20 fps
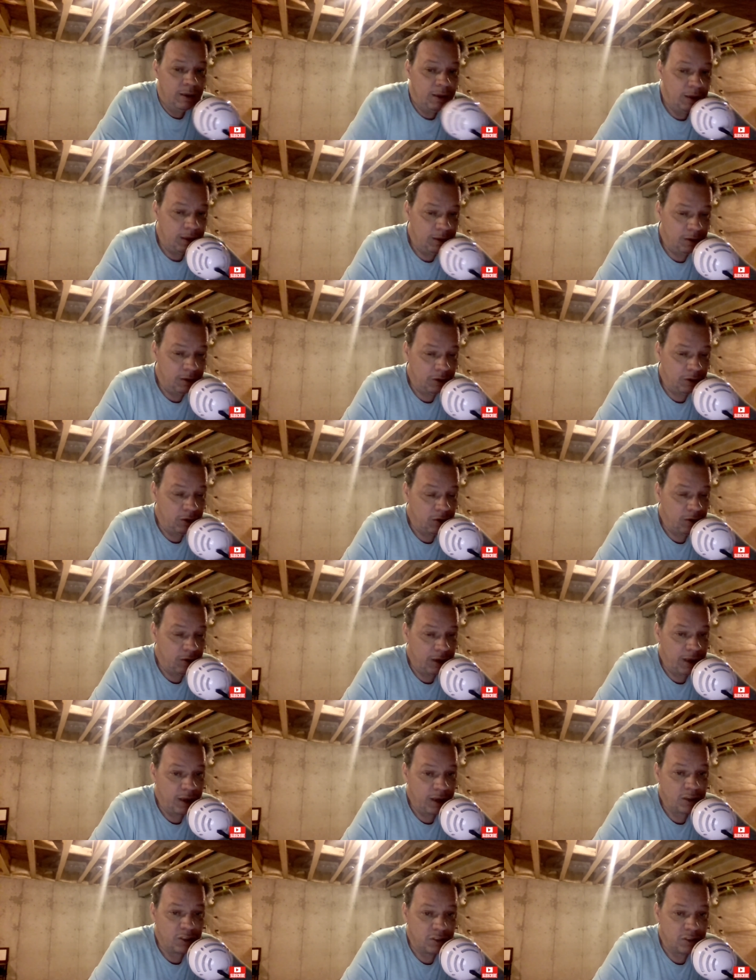Their current
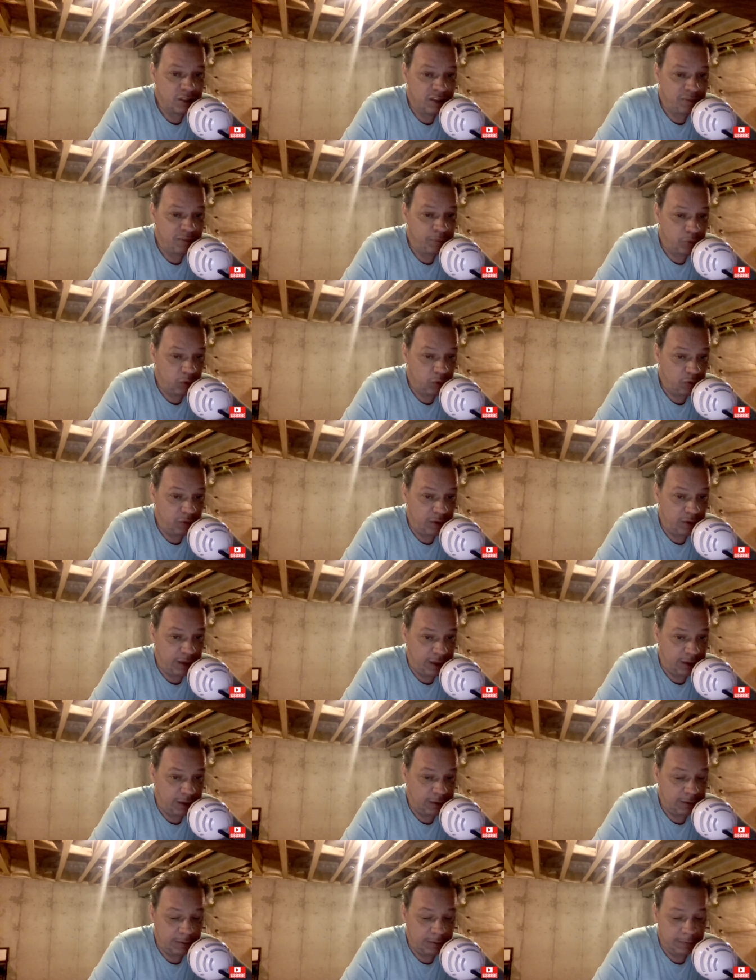actions have proven
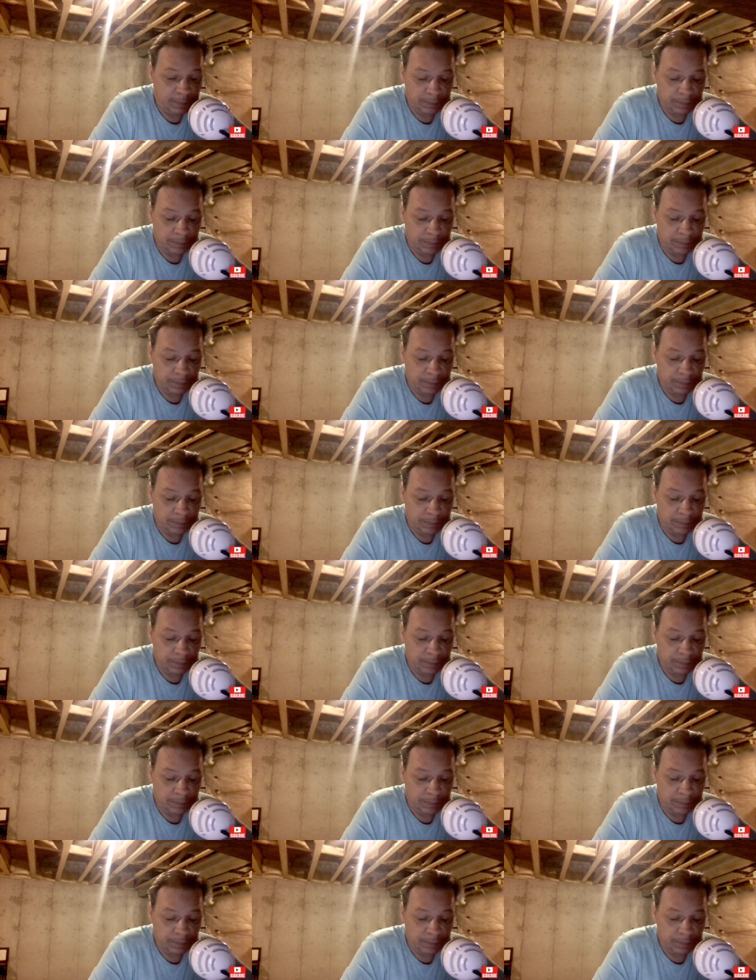that.